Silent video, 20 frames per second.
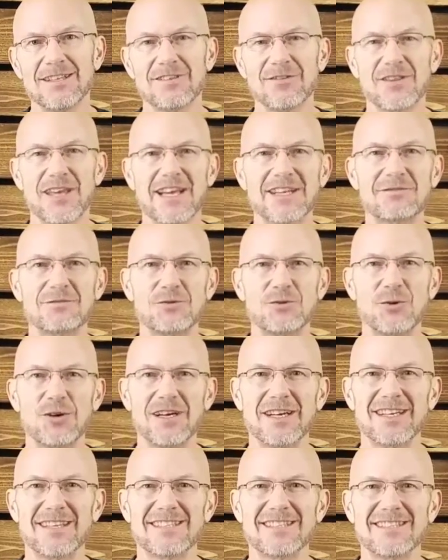So thanks for
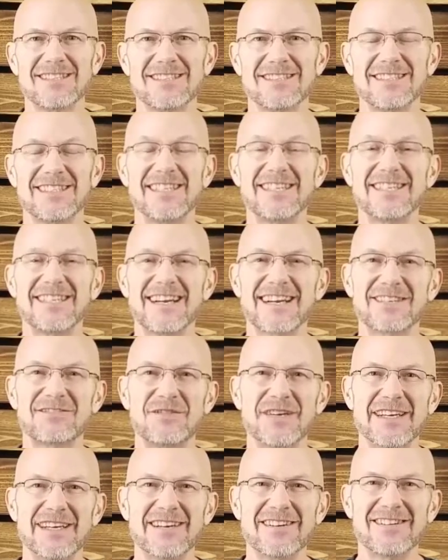joining us. See you in the
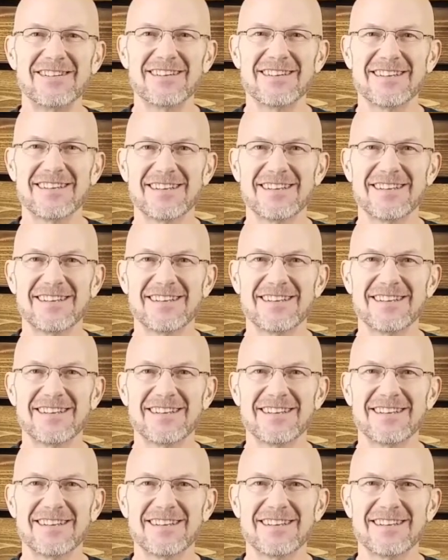next video.